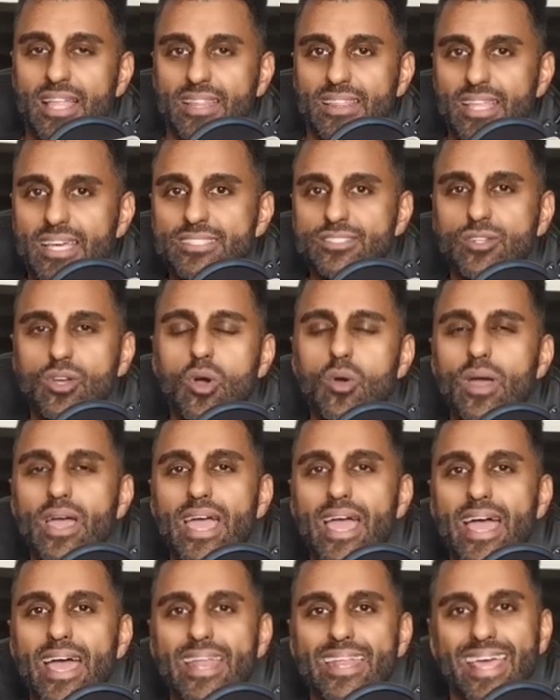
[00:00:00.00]
let's go
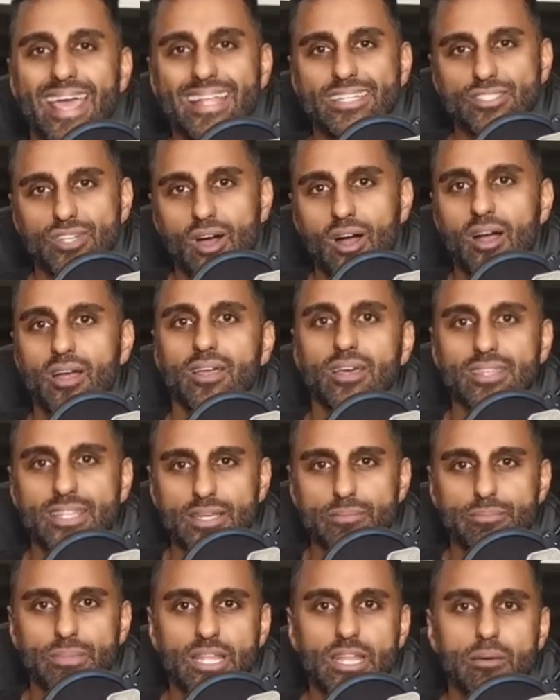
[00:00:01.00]
ahead and talk a
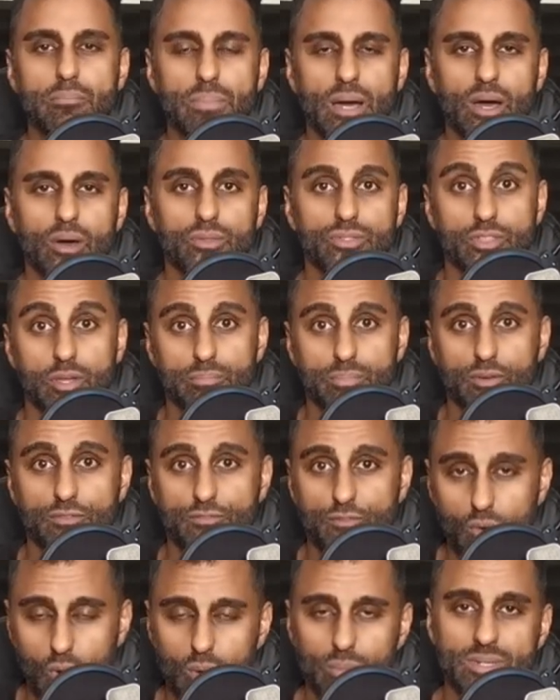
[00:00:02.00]
little bit about the
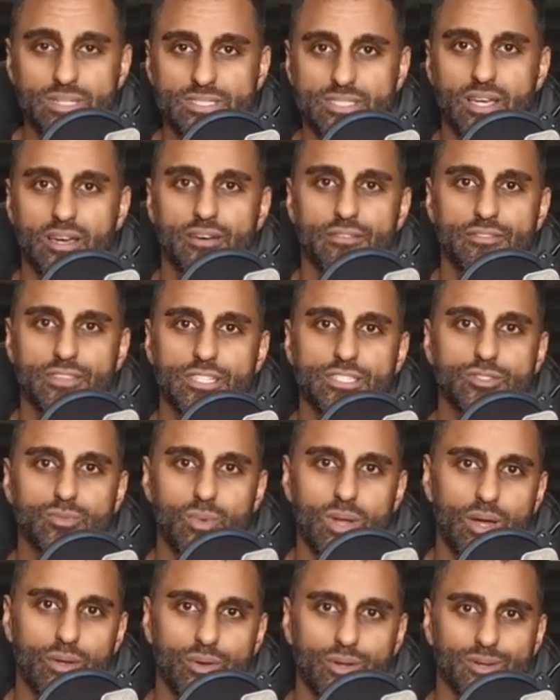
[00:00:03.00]
performance of this
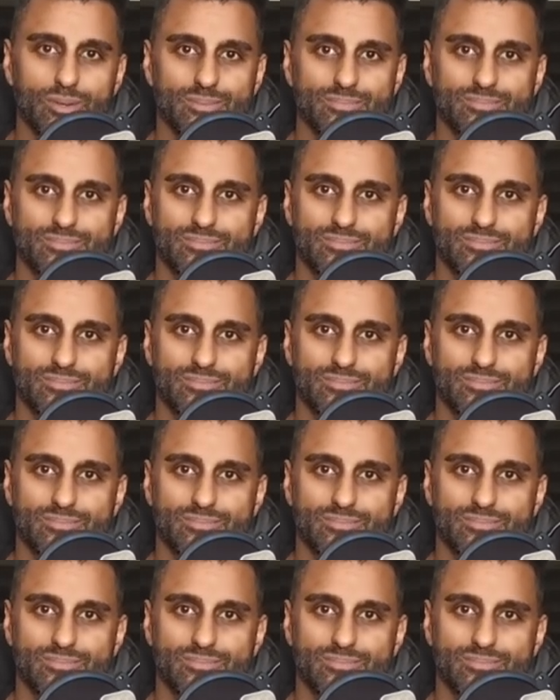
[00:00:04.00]
router.